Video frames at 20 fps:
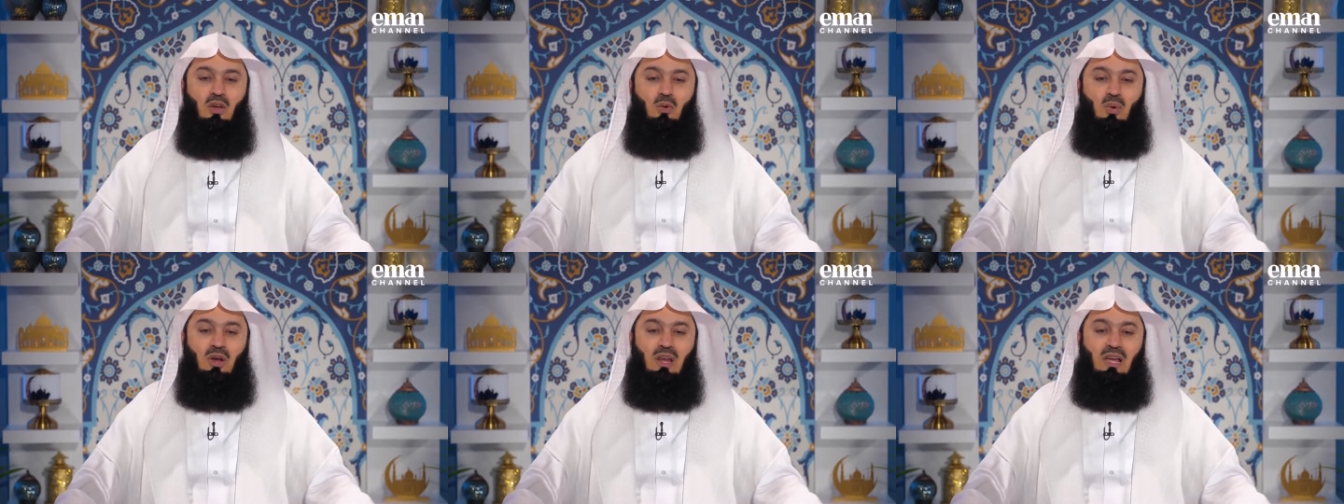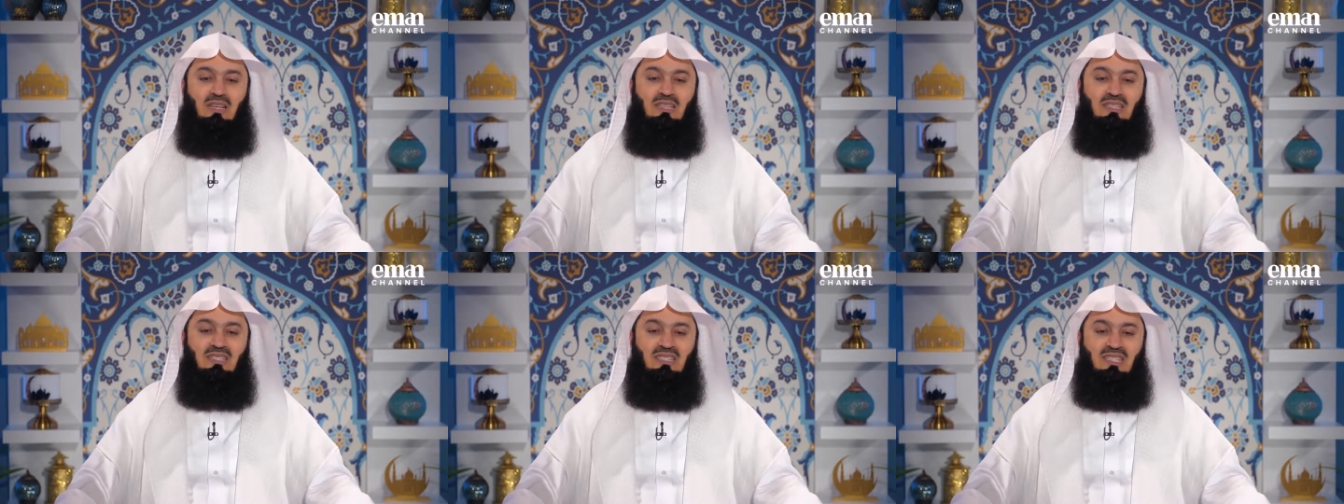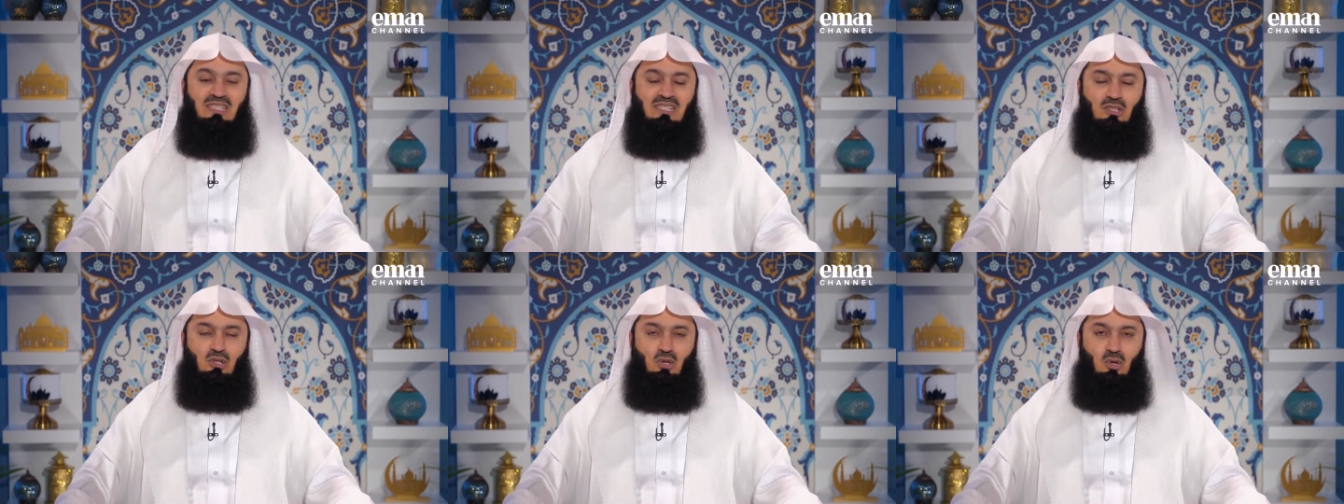Well, I
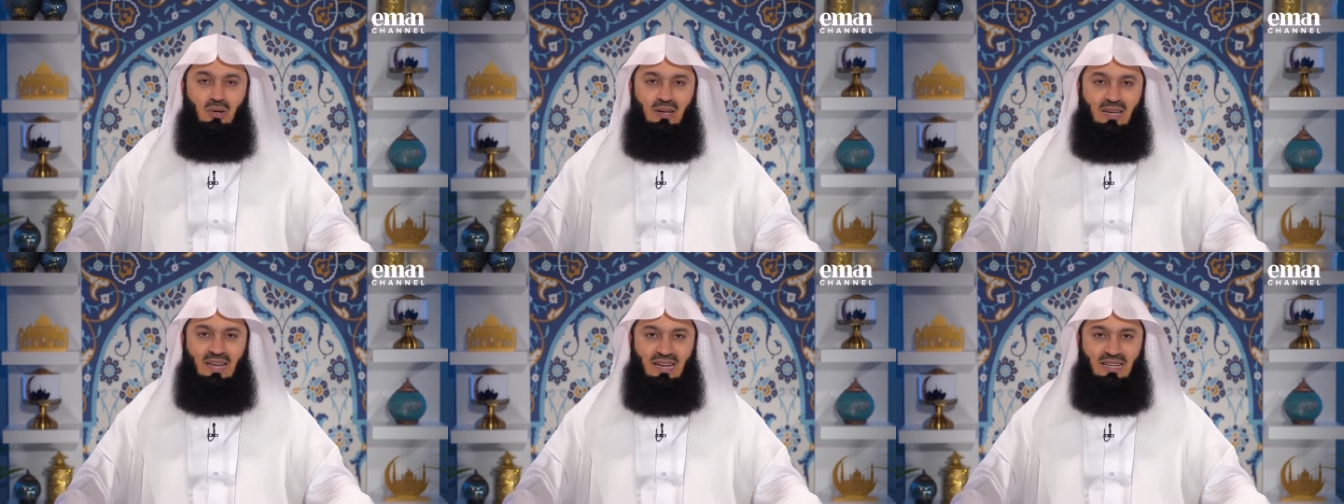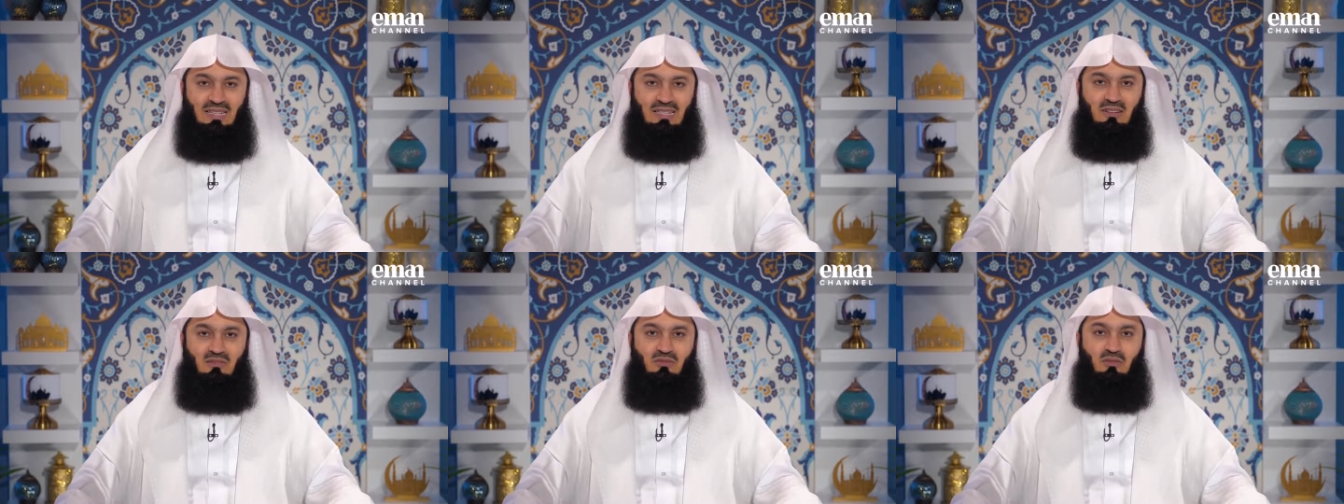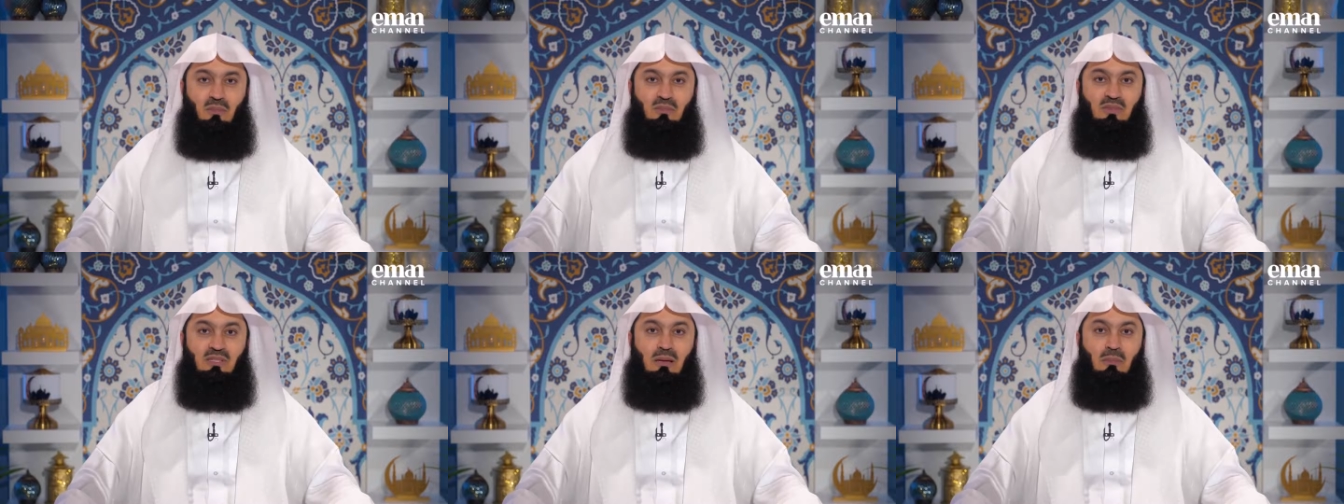disconnected
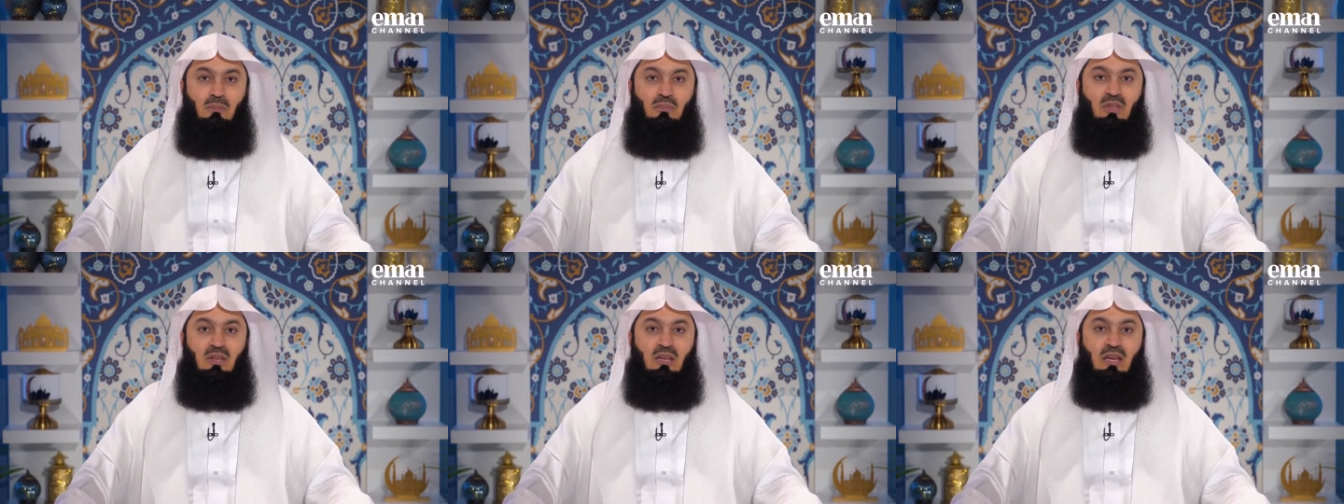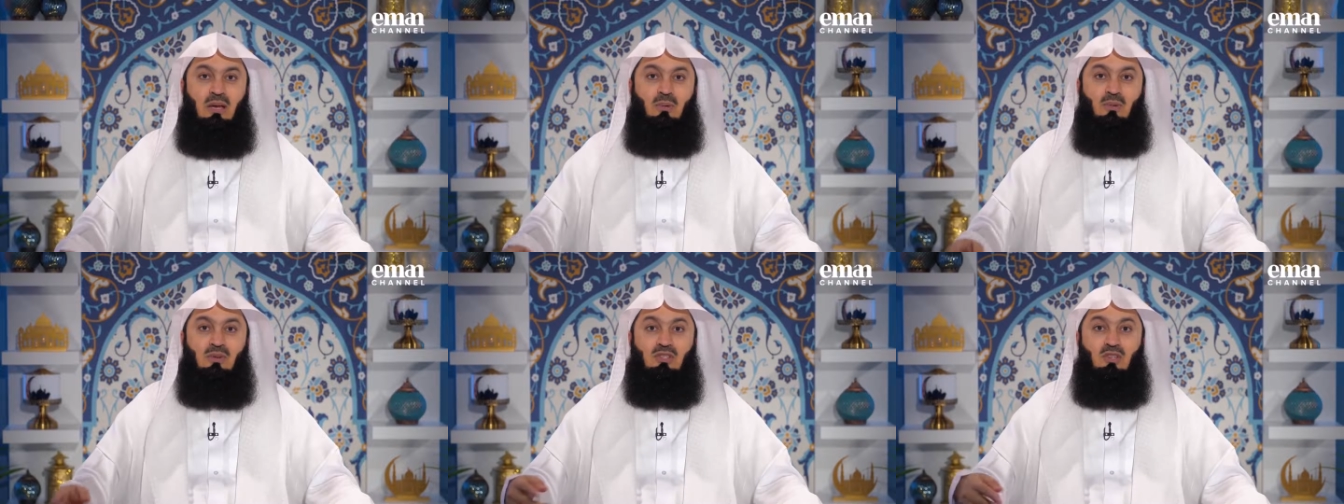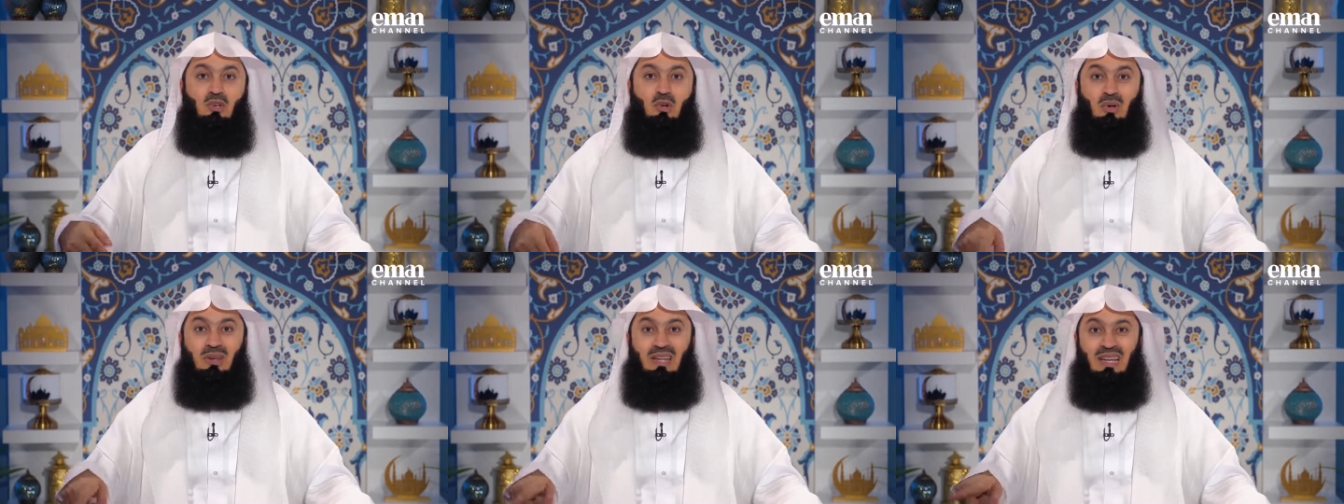from something I was
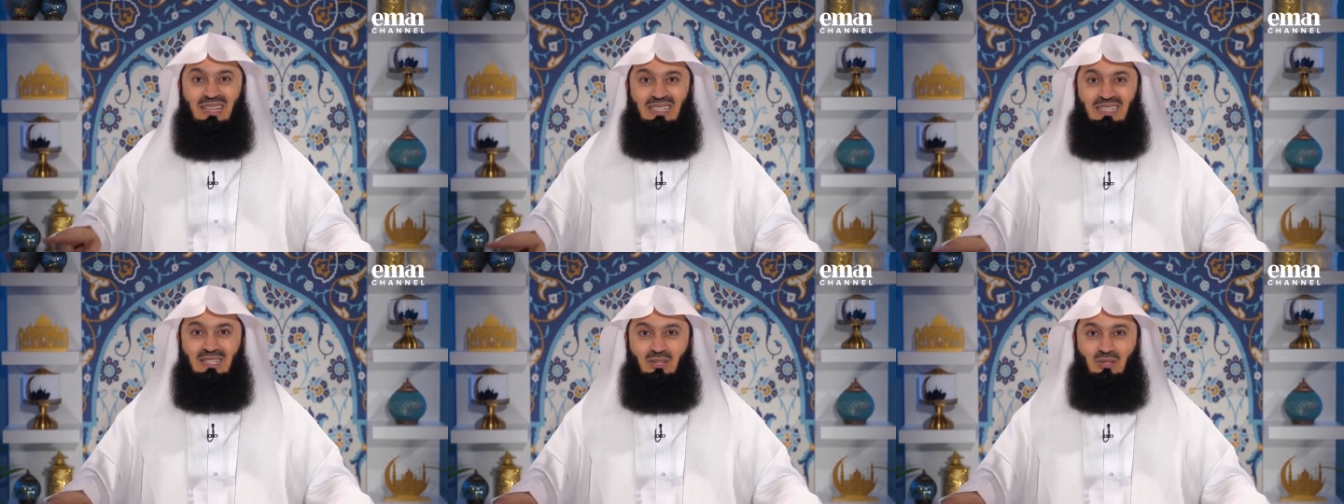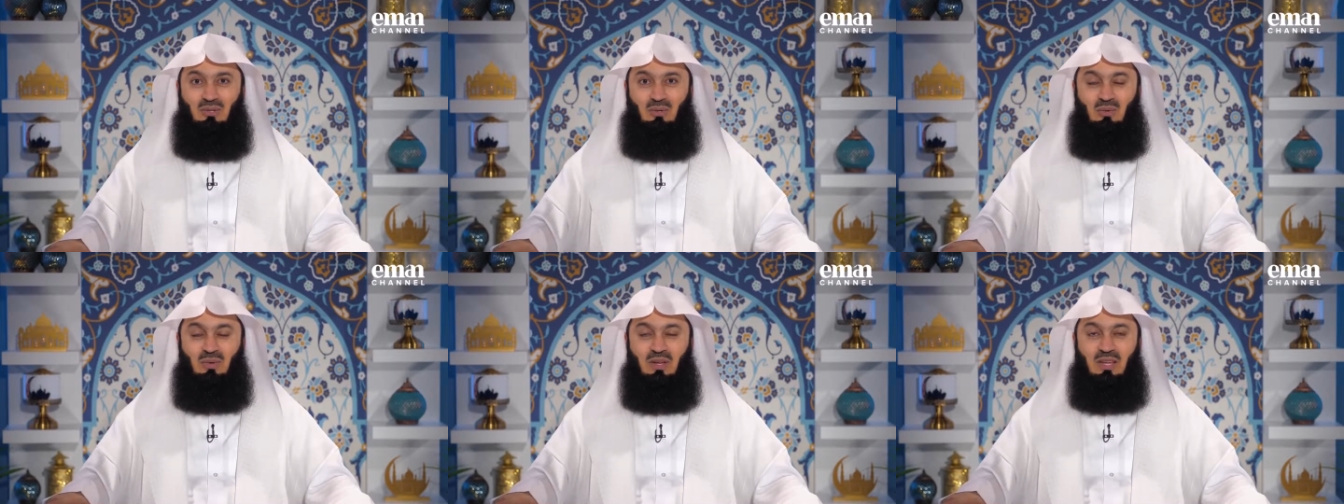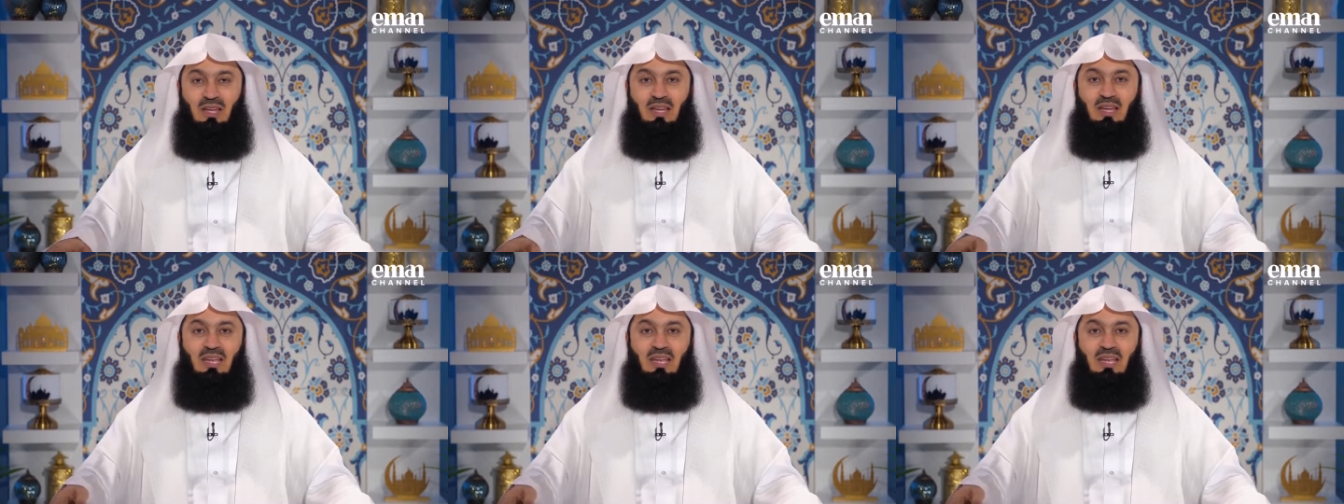connected to